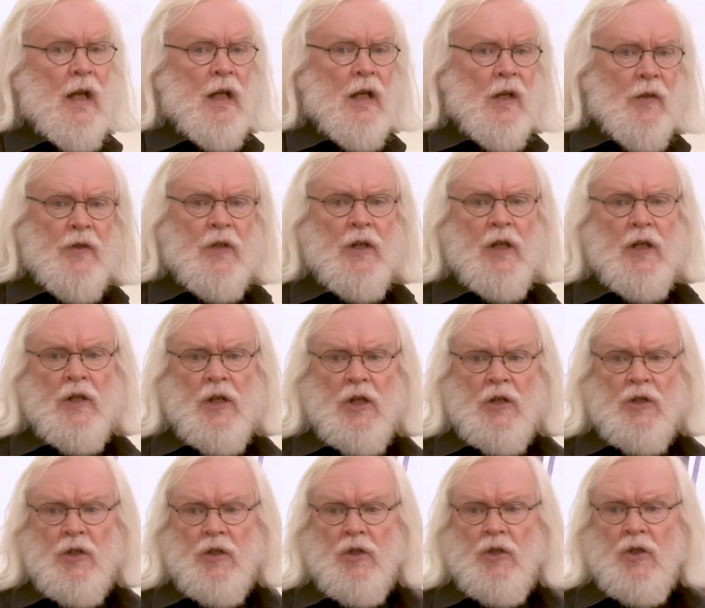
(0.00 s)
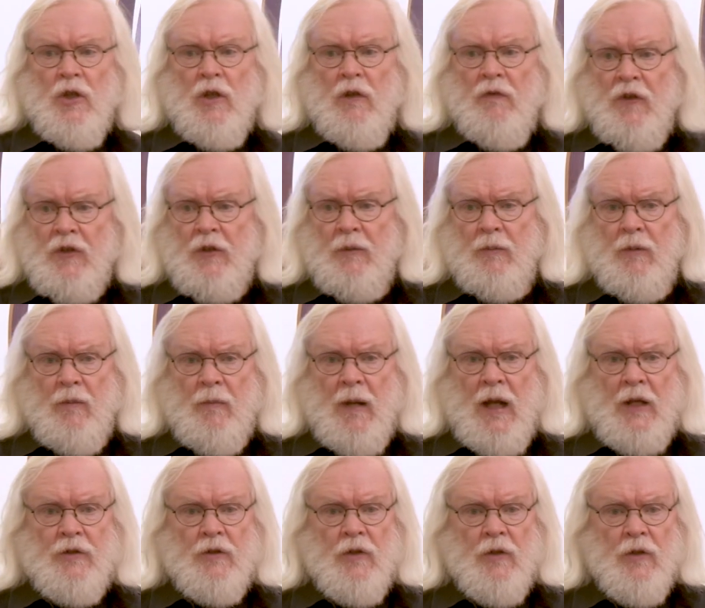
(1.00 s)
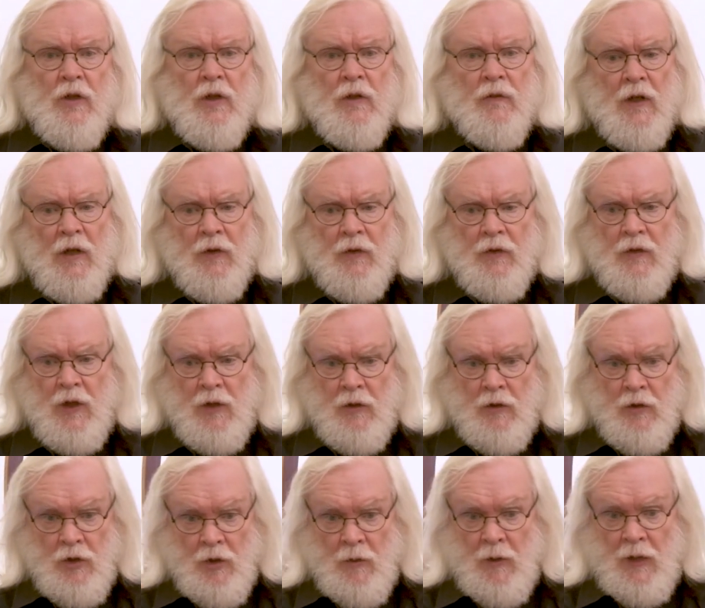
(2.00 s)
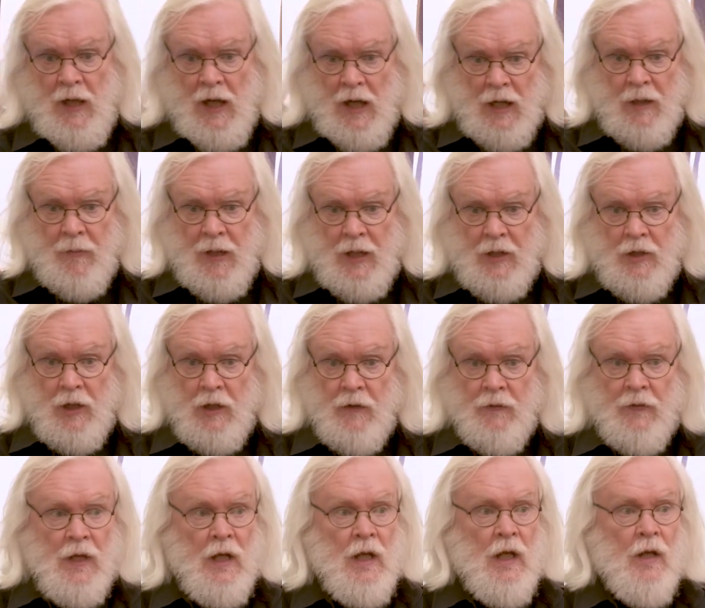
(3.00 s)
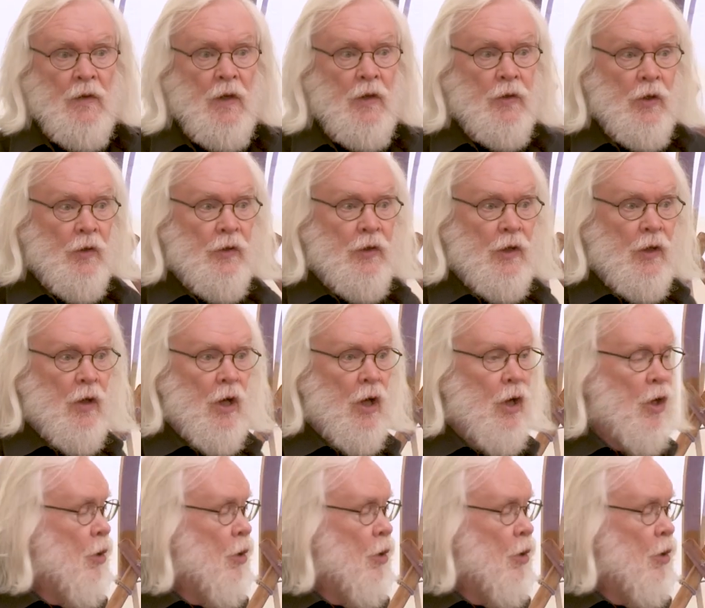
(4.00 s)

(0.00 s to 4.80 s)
tell us that in addition to the visible matter in the universe that you and I are made of, there's also a